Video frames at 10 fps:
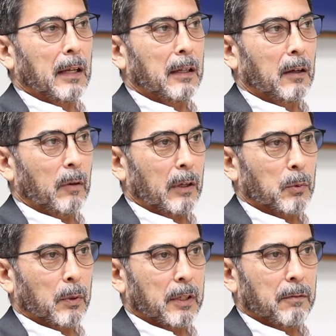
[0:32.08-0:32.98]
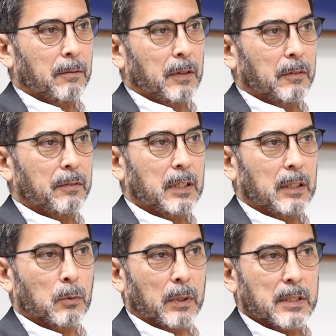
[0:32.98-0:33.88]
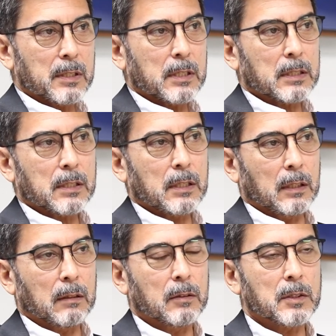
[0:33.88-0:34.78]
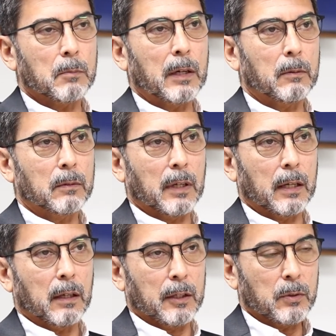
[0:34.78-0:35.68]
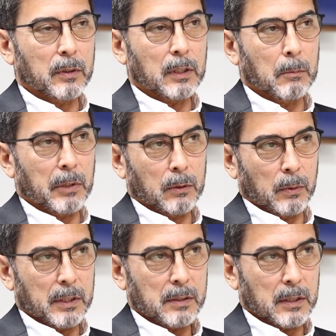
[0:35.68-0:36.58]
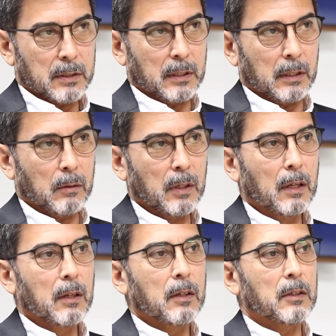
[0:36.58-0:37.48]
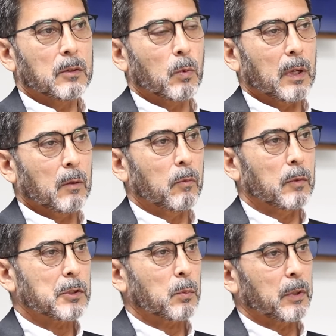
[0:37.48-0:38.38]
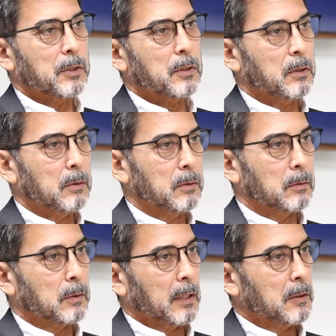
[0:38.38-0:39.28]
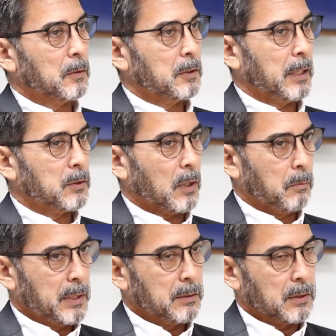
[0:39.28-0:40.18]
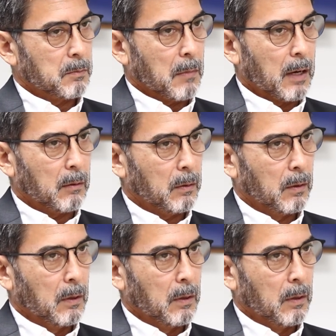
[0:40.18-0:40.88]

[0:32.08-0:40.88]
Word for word: then around 2015, 2016, is about, I, I joined the company in 2016, is when we switched to kind of changed our business model